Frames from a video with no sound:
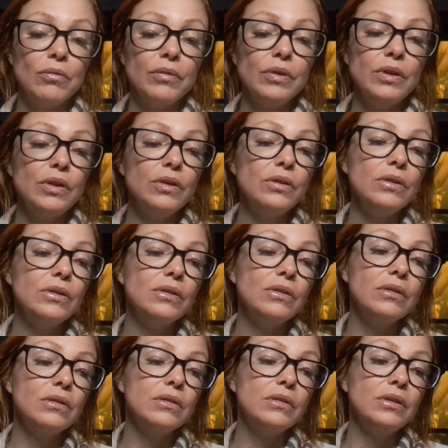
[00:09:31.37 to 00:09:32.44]

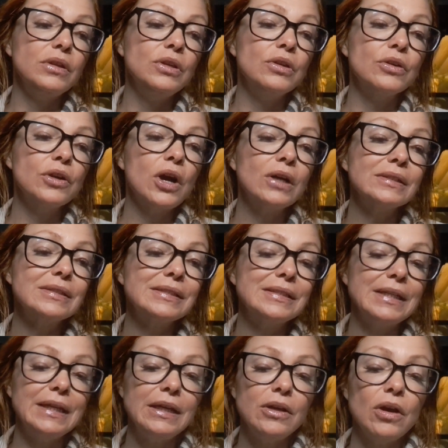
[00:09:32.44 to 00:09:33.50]
You're not
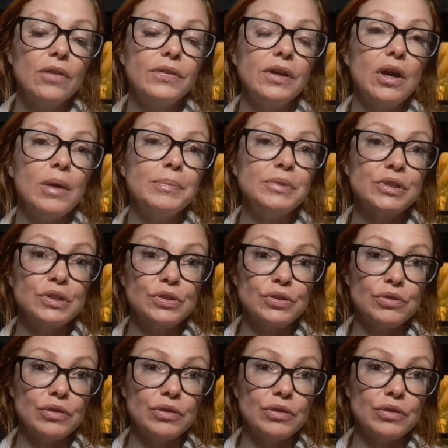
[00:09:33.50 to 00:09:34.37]
seeing all the options.